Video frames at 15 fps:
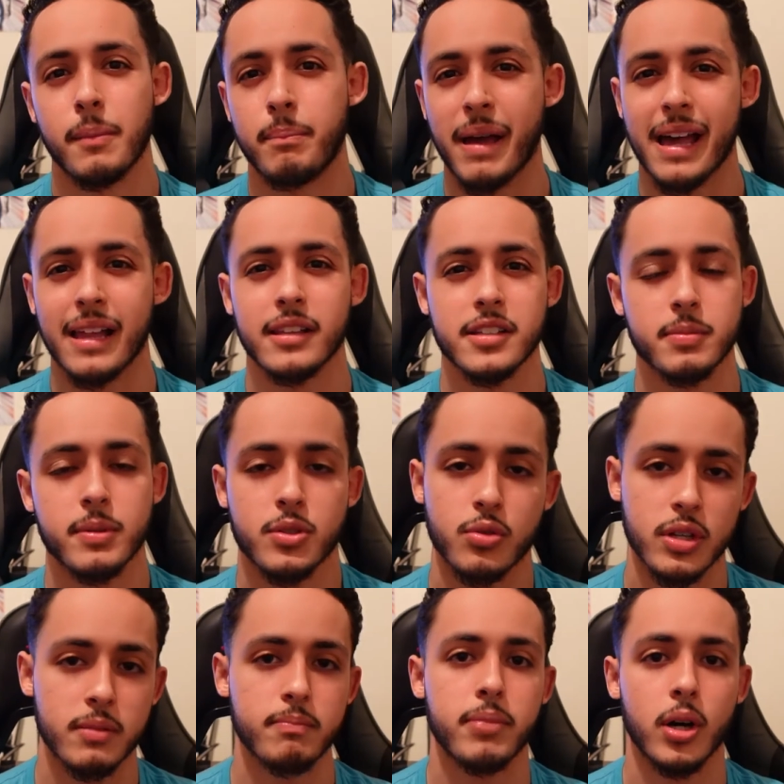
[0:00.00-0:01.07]
balance
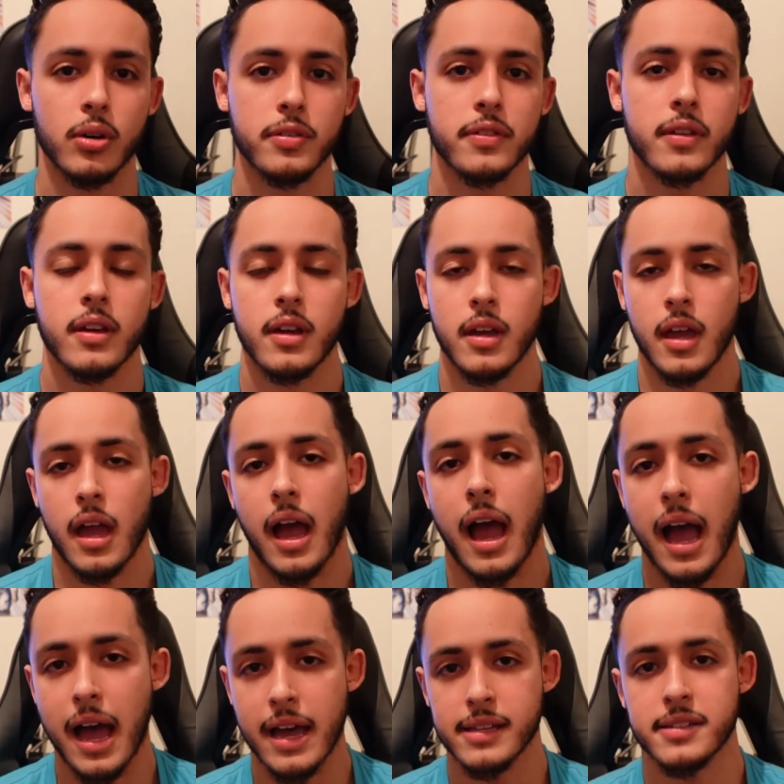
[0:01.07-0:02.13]
between both.
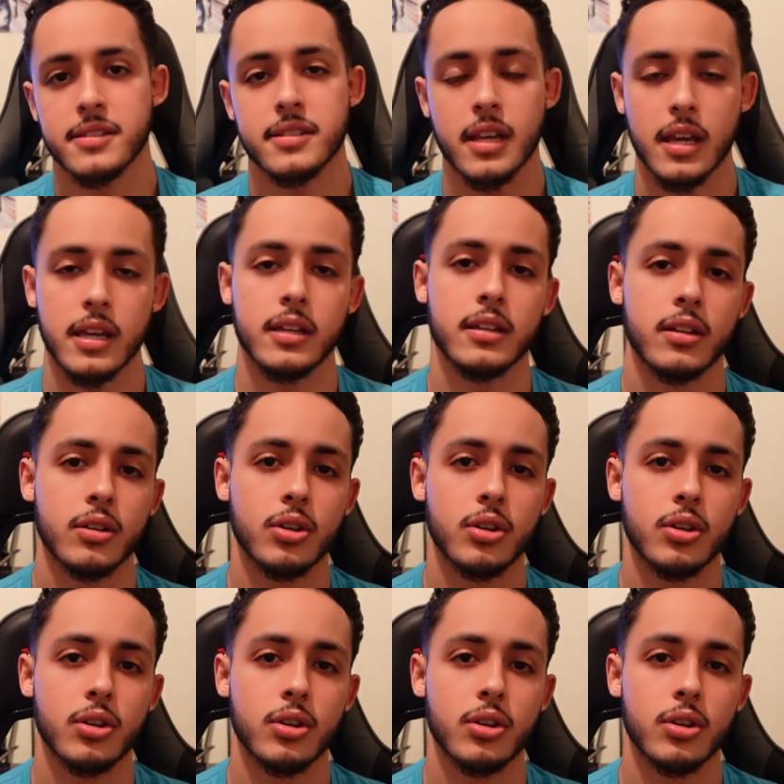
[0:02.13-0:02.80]
I say